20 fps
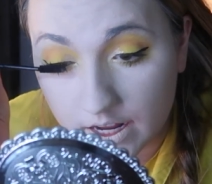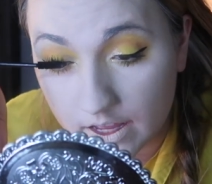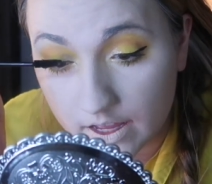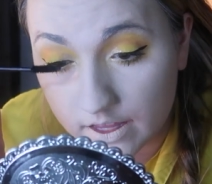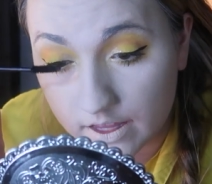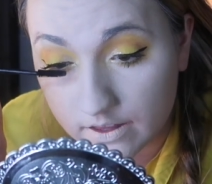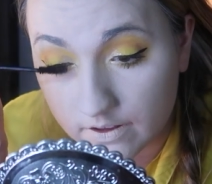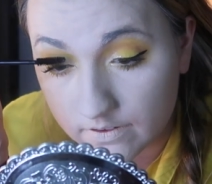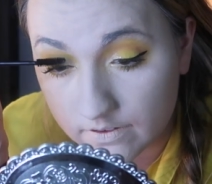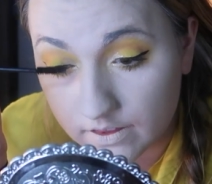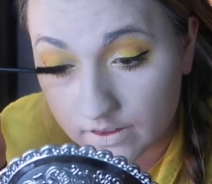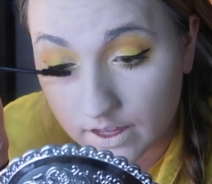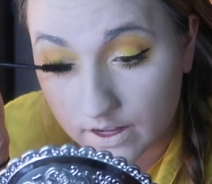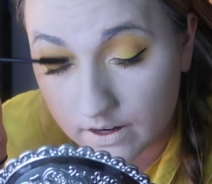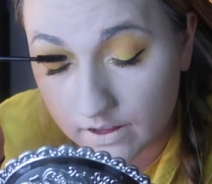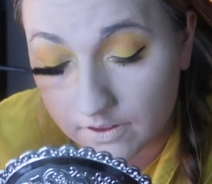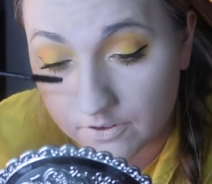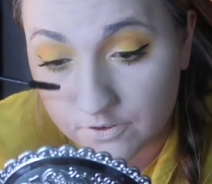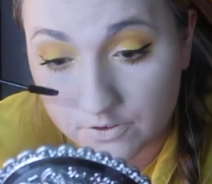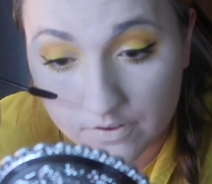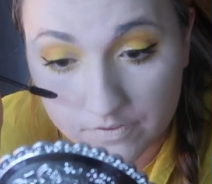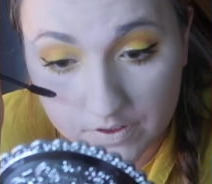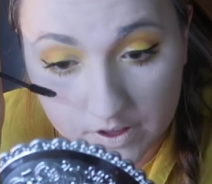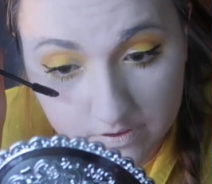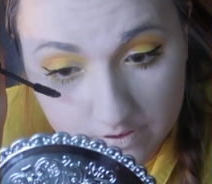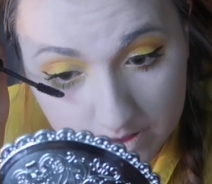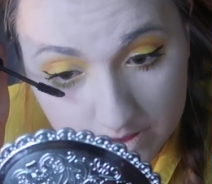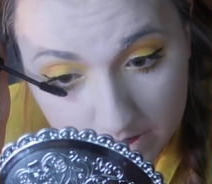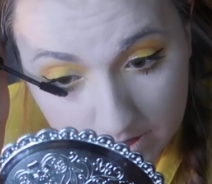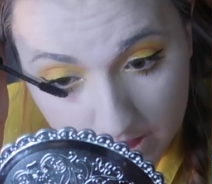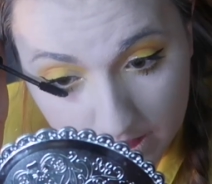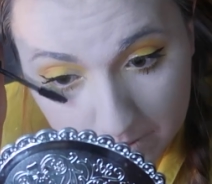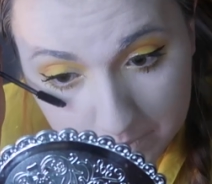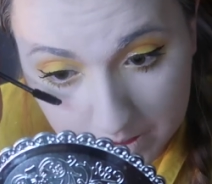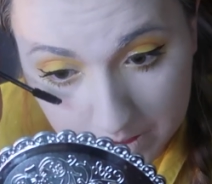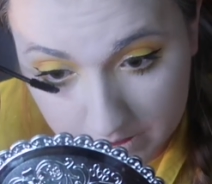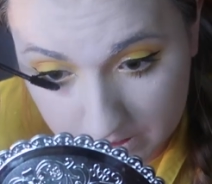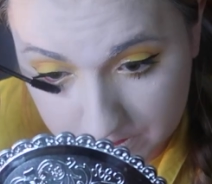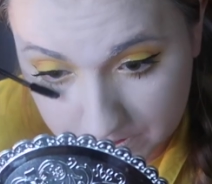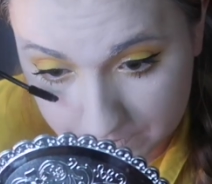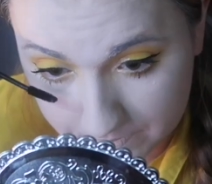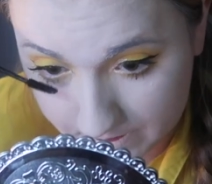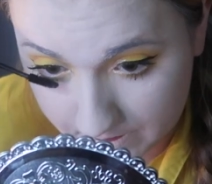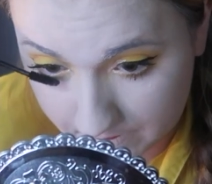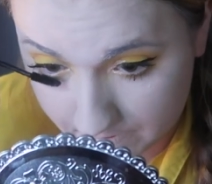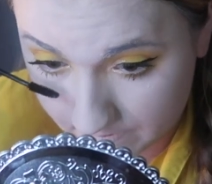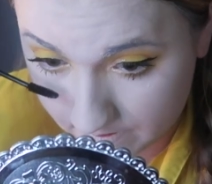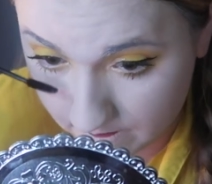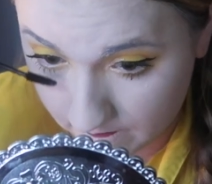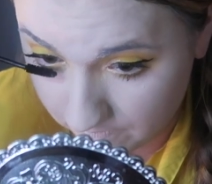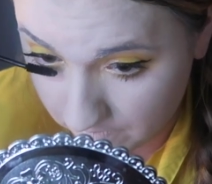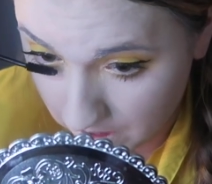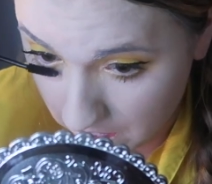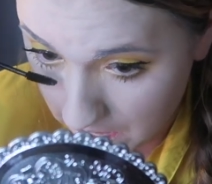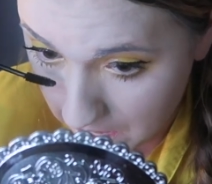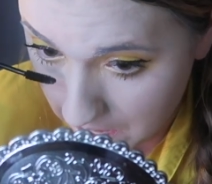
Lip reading: and there's a lot of other stuff that goes into that, but I'll let you read it yourself.